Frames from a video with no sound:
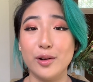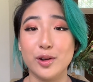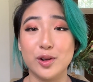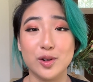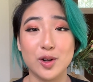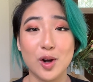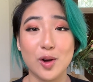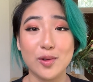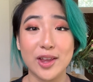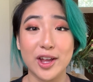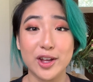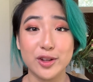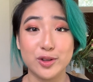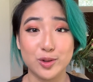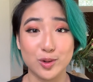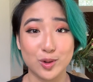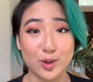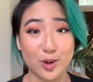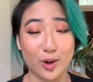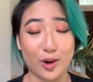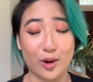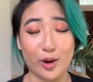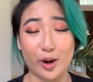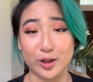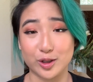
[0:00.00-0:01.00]
you know that
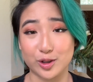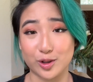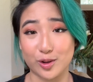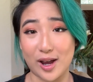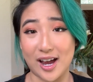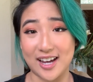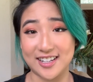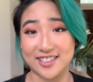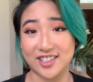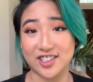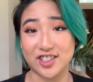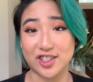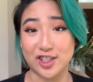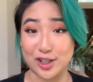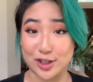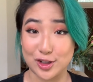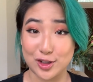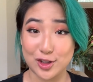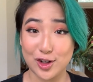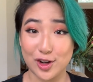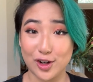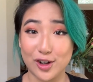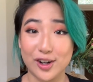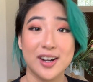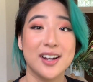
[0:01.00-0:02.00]
Doodle also has a
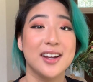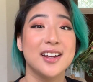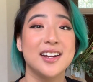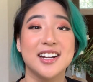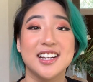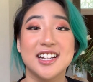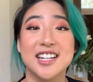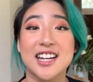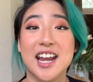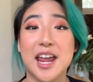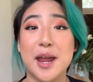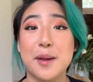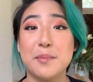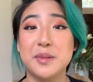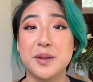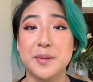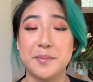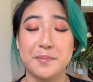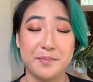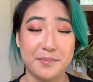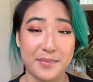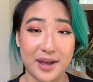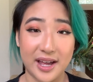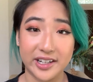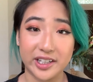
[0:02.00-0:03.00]
sister named
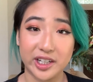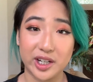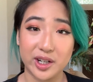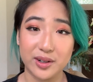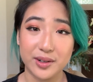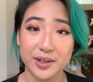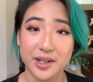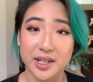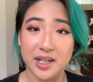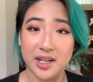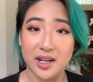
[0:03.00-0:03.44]
Meadow.